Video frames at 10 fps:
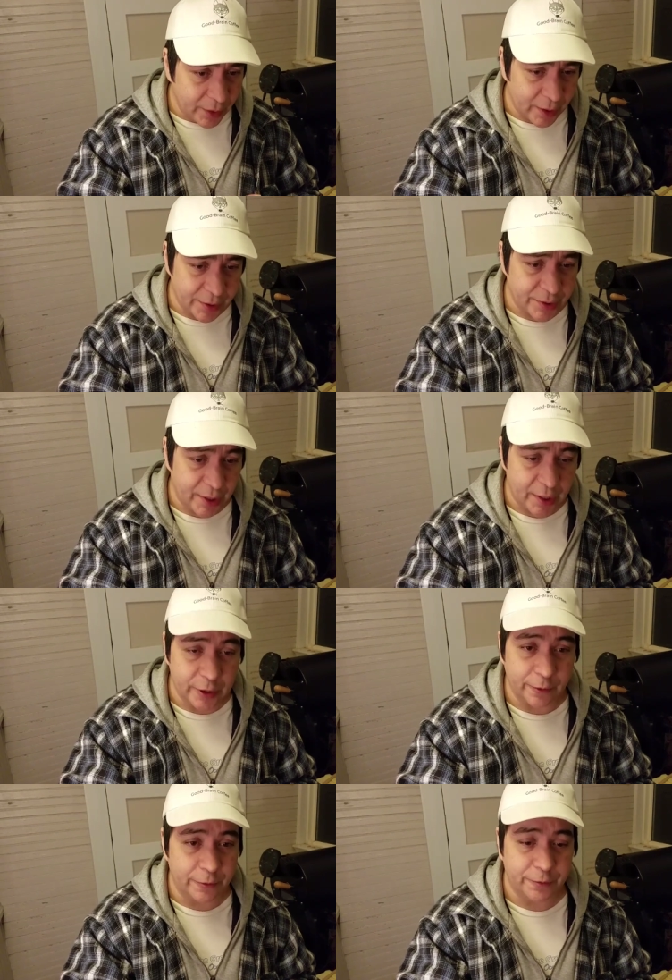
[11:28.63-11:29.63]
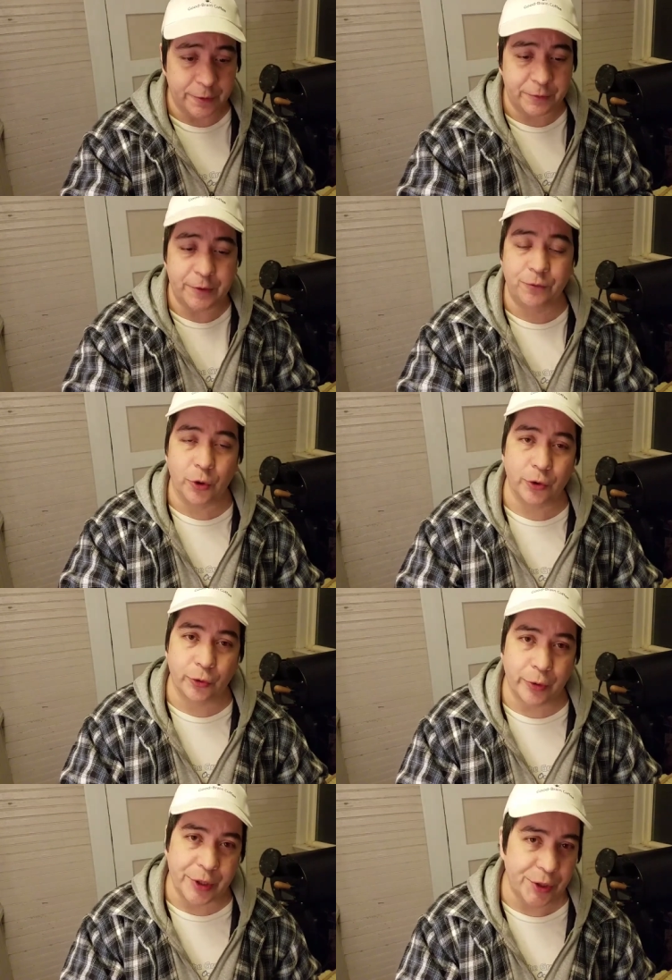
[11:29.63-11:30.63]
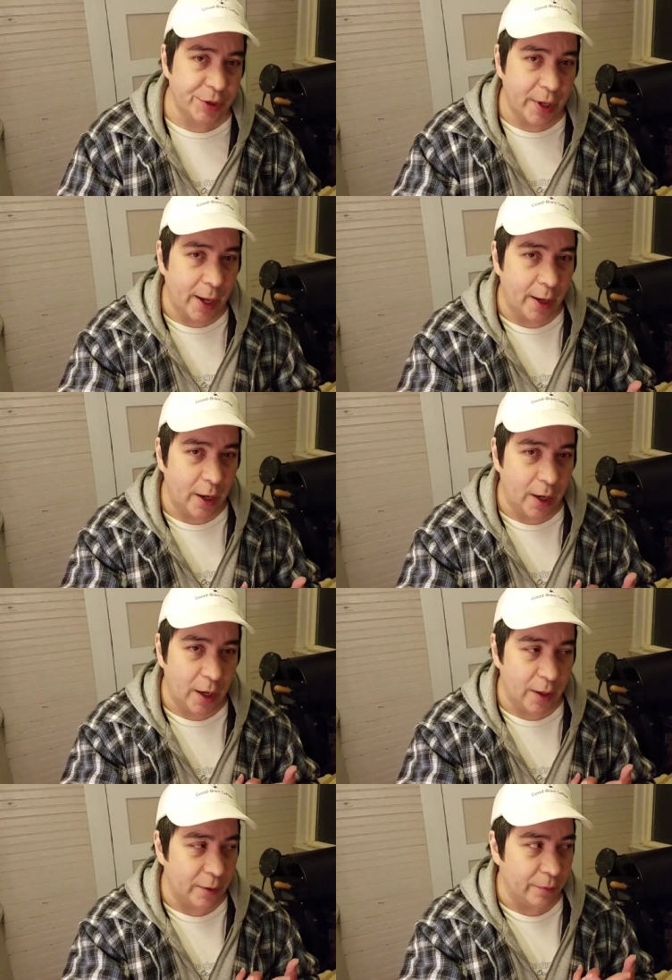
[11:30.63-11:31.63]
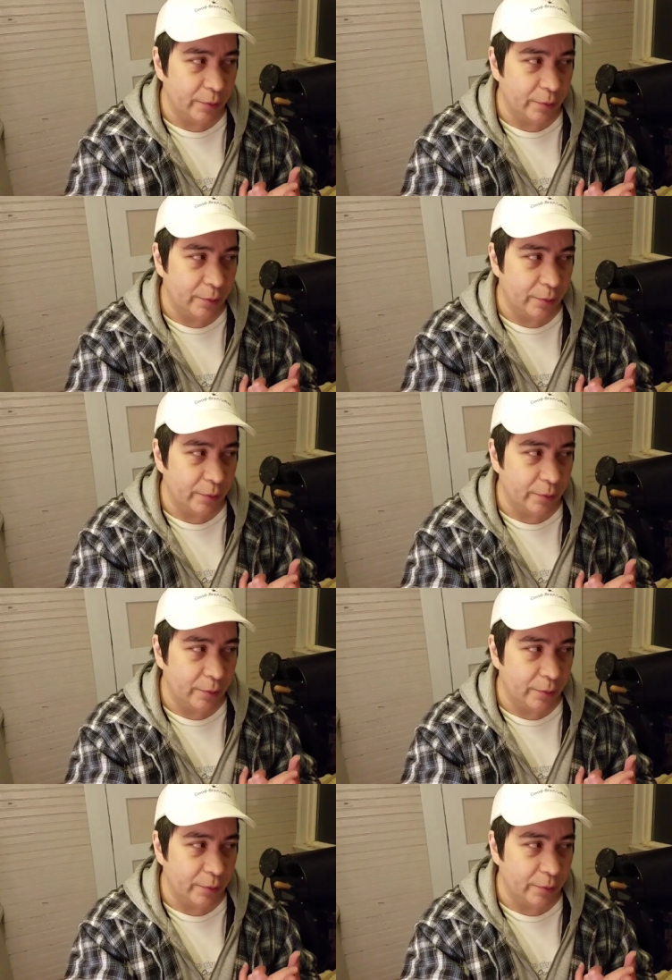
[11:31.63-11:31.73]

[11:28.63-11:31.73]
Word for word: it said 54 degrees uh,